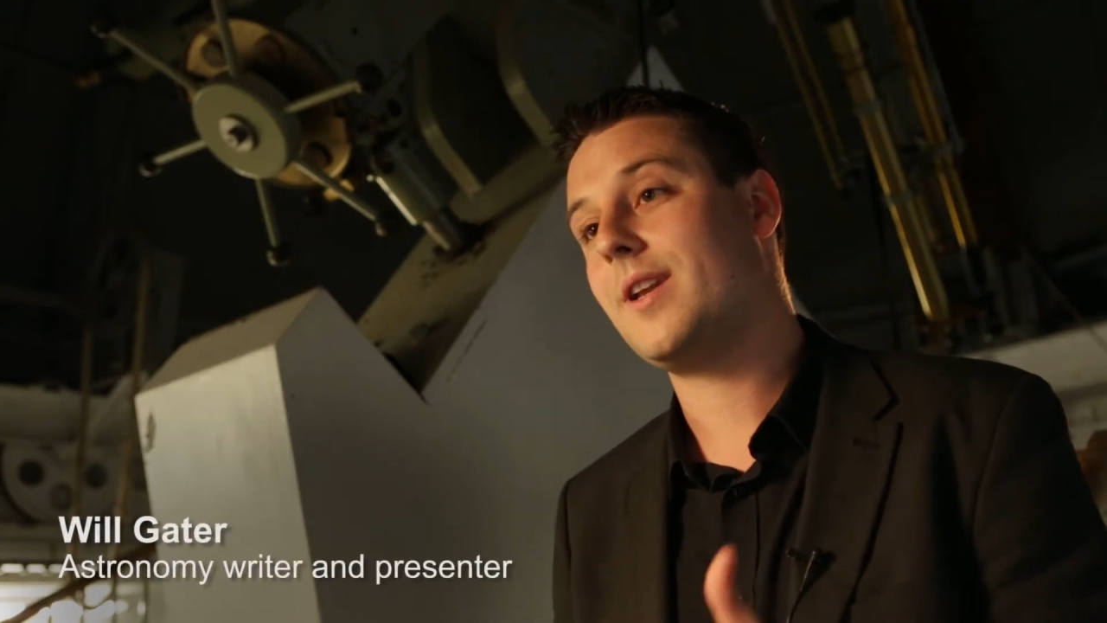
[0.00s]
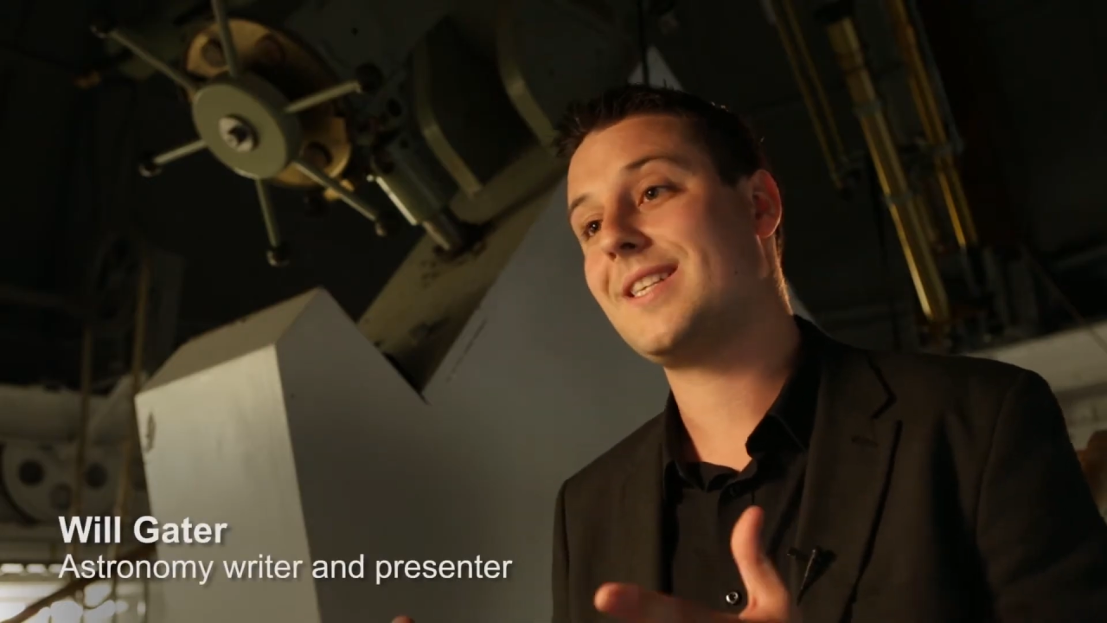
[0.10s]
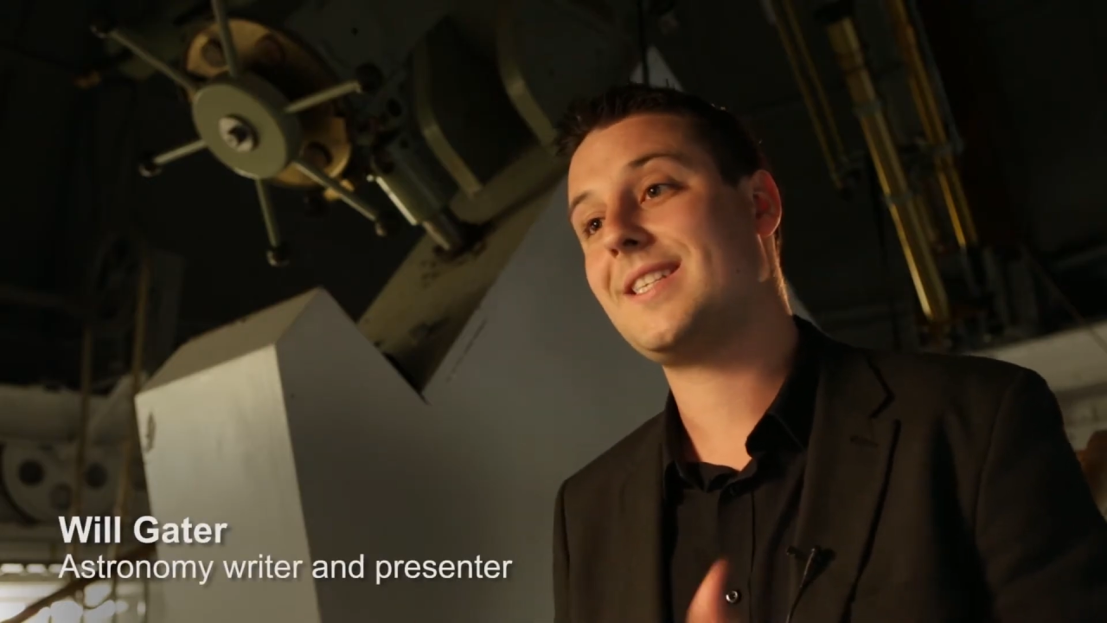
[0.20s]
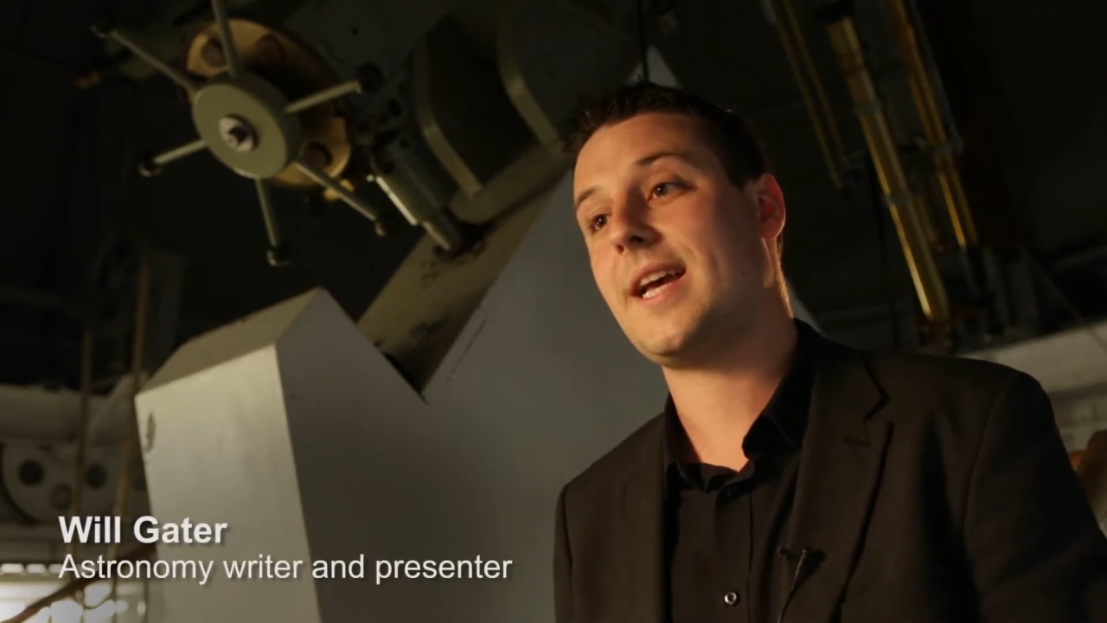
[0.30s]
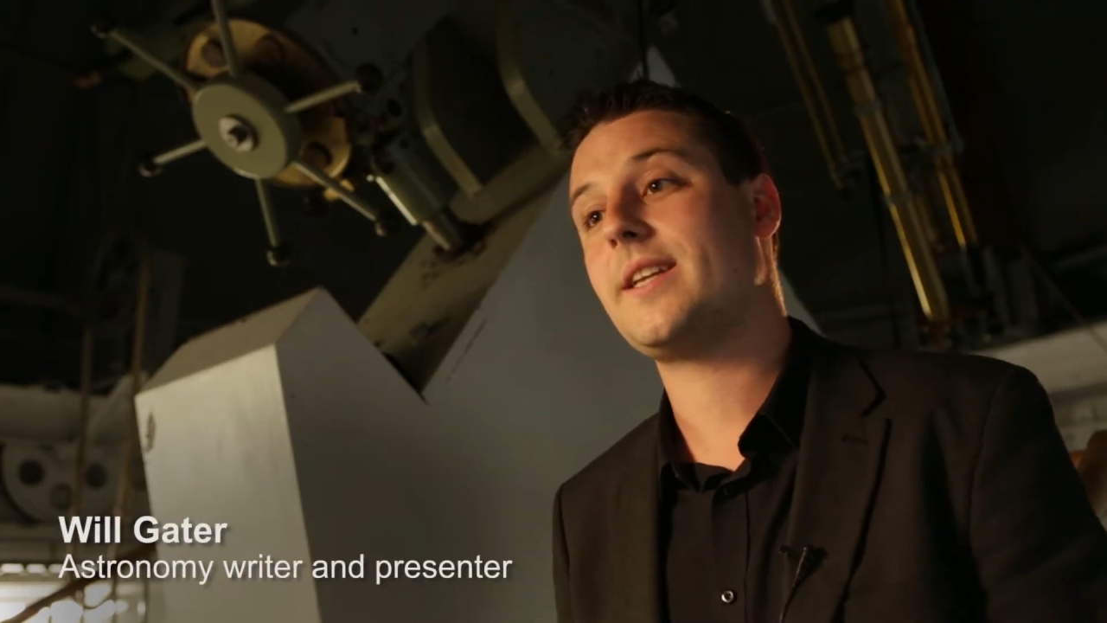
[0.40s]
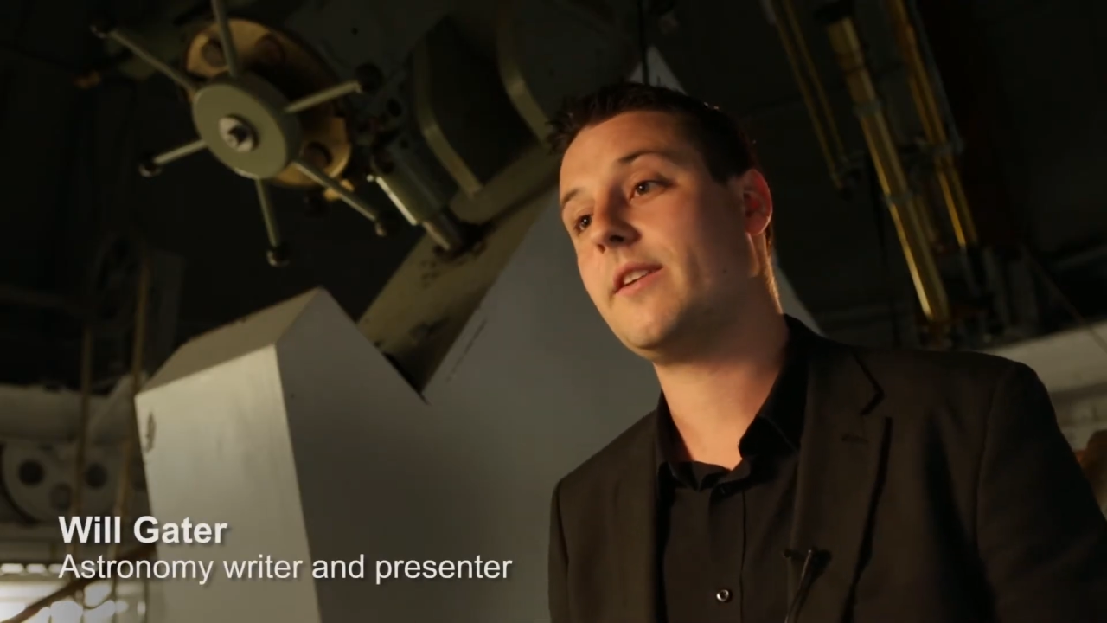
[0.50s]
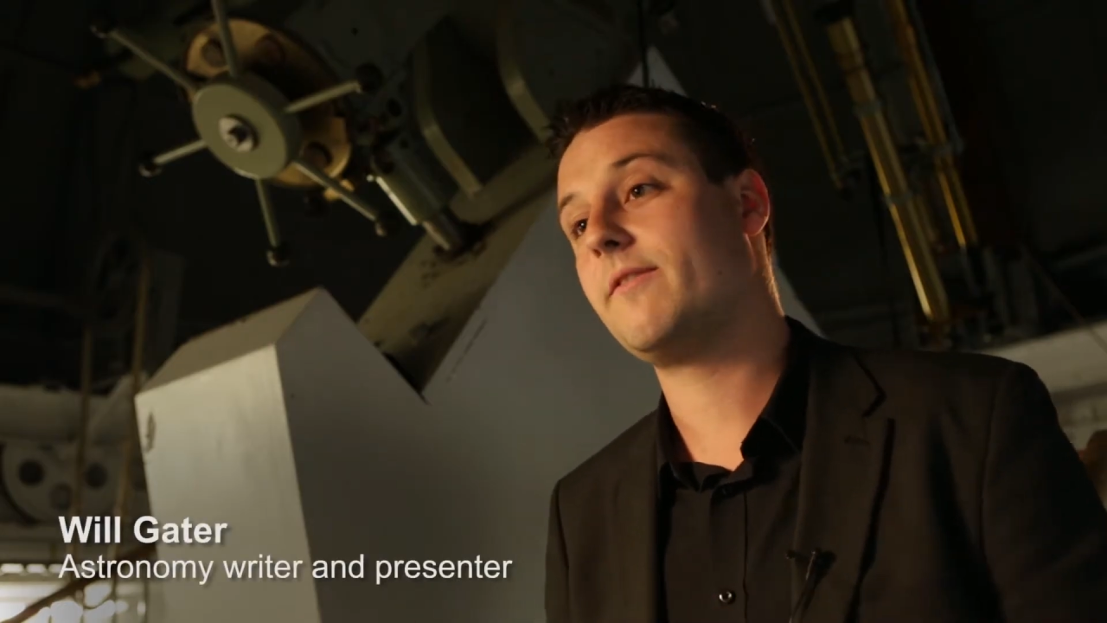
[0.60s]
and a static